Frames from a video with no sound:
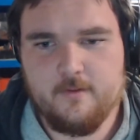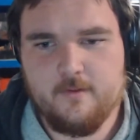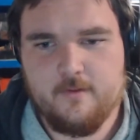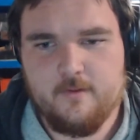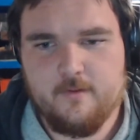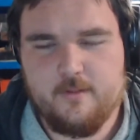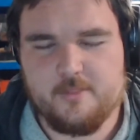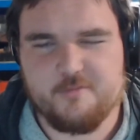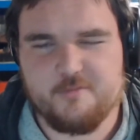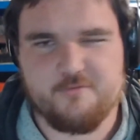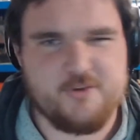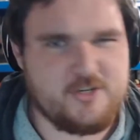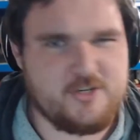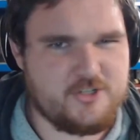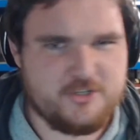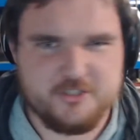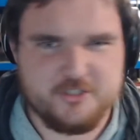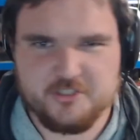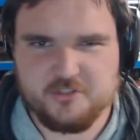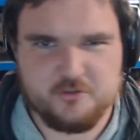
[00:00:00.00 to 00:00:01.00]
And the French are
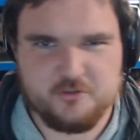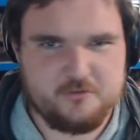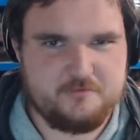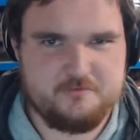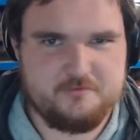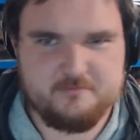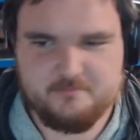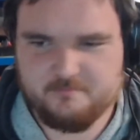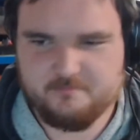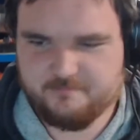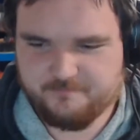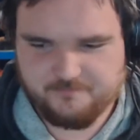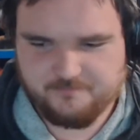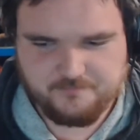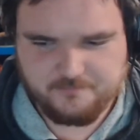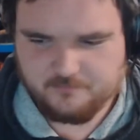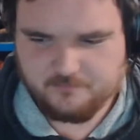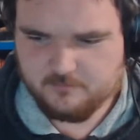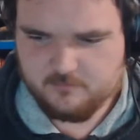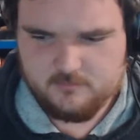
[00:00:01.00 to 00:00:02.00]
just sort of
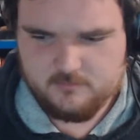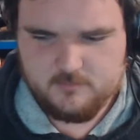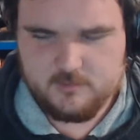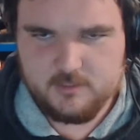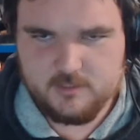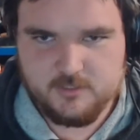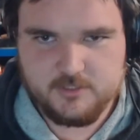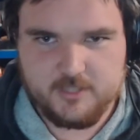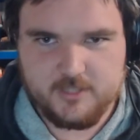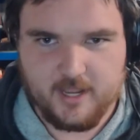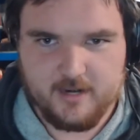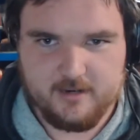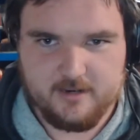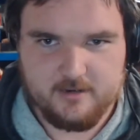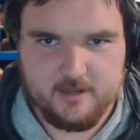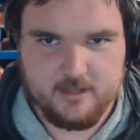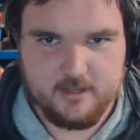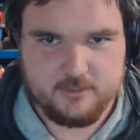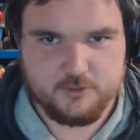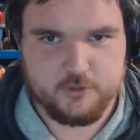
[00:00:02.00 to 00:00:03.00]
scattered.
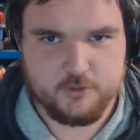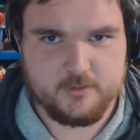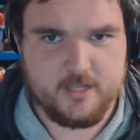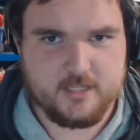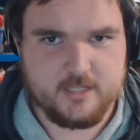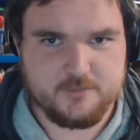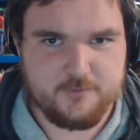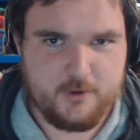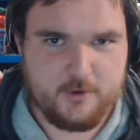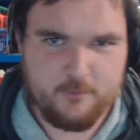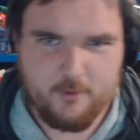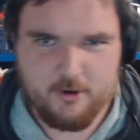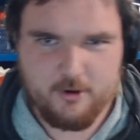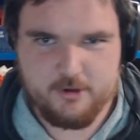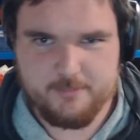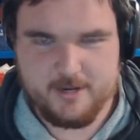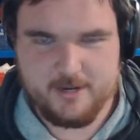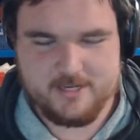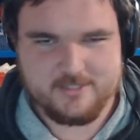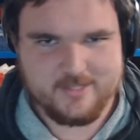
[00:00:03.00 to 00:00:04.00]
Jourdan's very worried
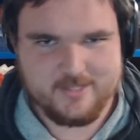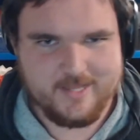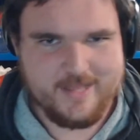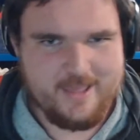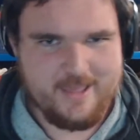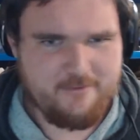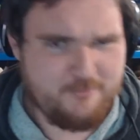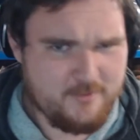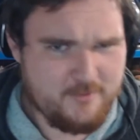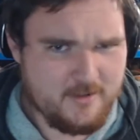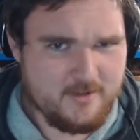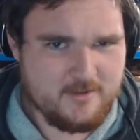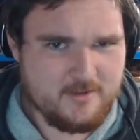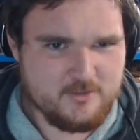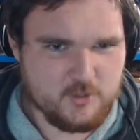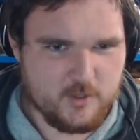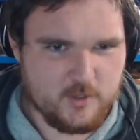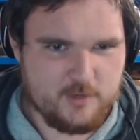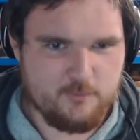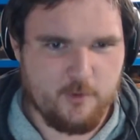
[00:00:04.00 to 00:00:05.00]
about his left,
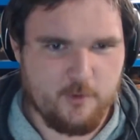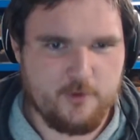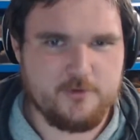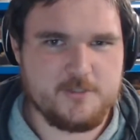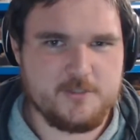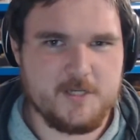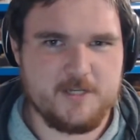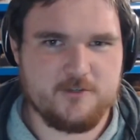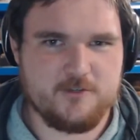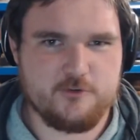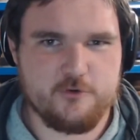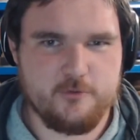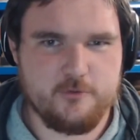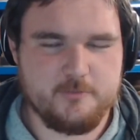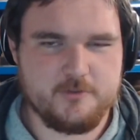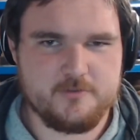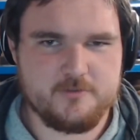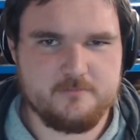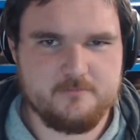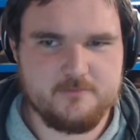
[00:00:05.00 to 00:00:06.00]
so he won't take
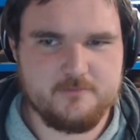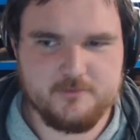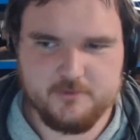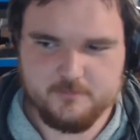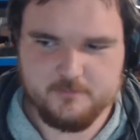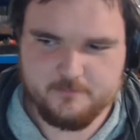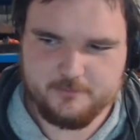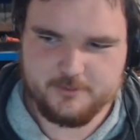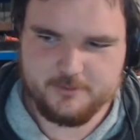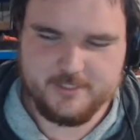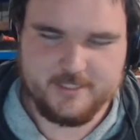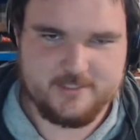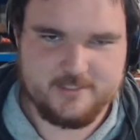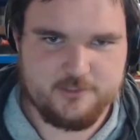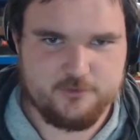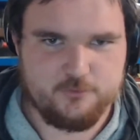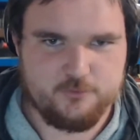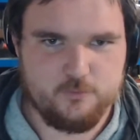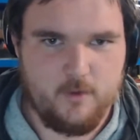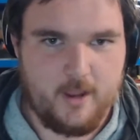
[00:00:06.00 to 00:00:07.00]
troops to protect
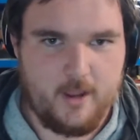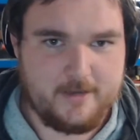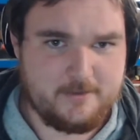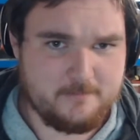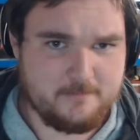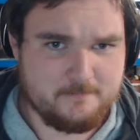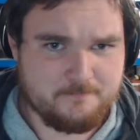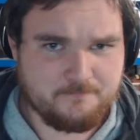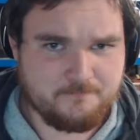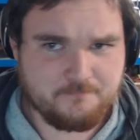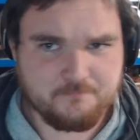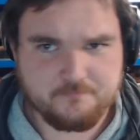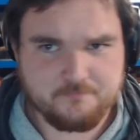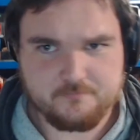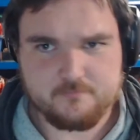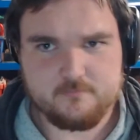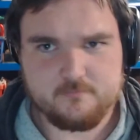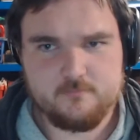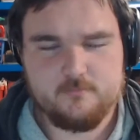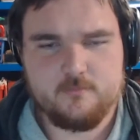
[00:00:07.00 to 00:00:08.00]
his right.
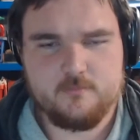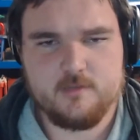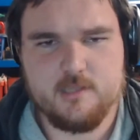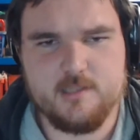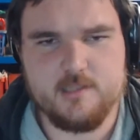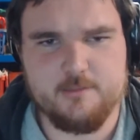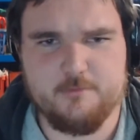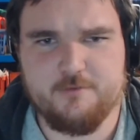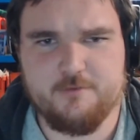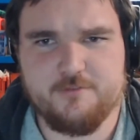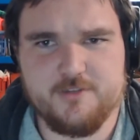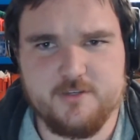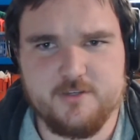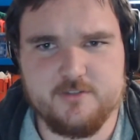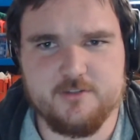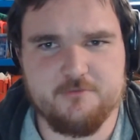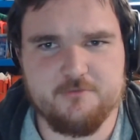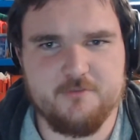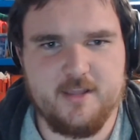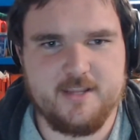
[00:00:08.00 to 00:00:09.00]
And then when he sees
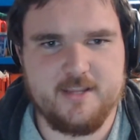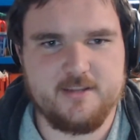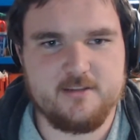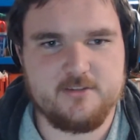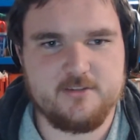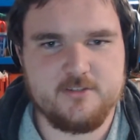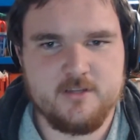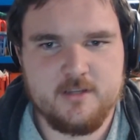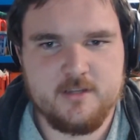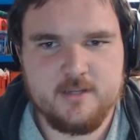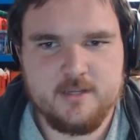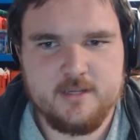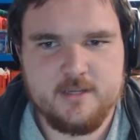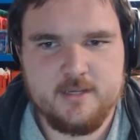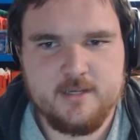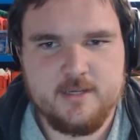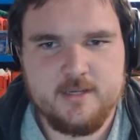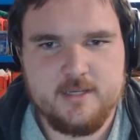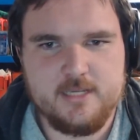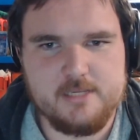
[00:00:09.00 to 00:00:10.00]
the flankers,
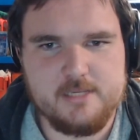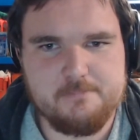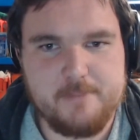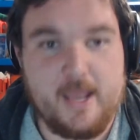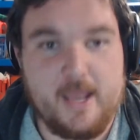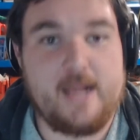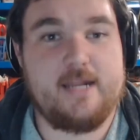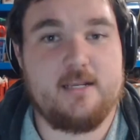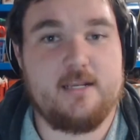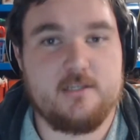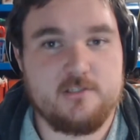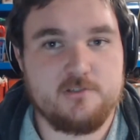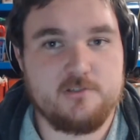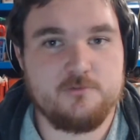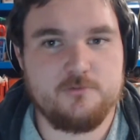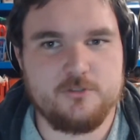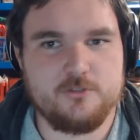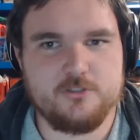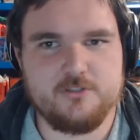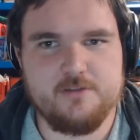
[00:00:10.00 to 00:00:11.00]
he panics,
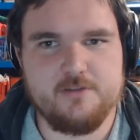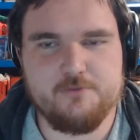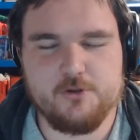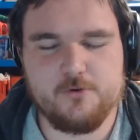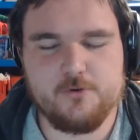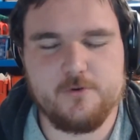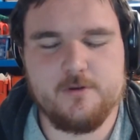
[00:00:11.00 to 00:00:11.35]
which is never good.